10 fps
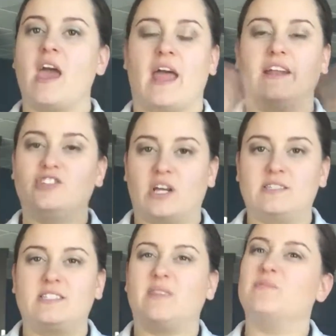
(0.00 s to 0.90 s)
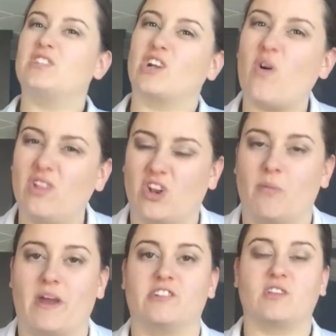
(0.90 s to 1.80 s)
And it just seems to go a little
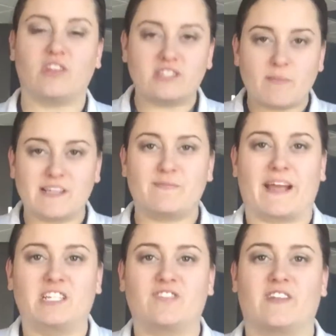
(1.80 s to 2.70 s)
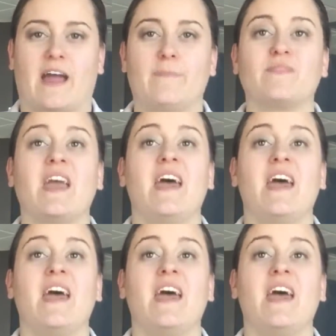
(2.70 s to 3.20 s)
better. So there's the best practice for that.